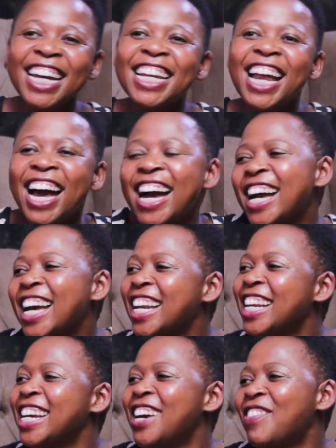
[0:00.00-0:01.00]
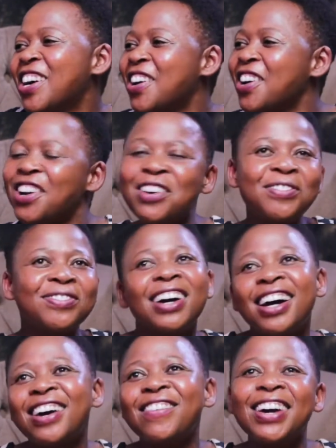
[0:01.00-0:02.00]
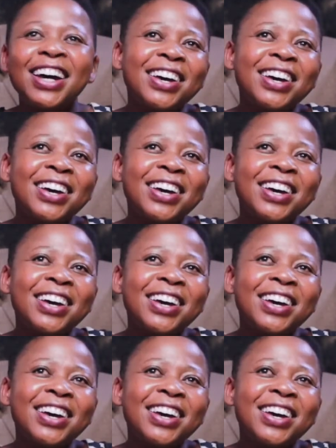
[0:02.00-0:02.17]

Ndani ya magorofa.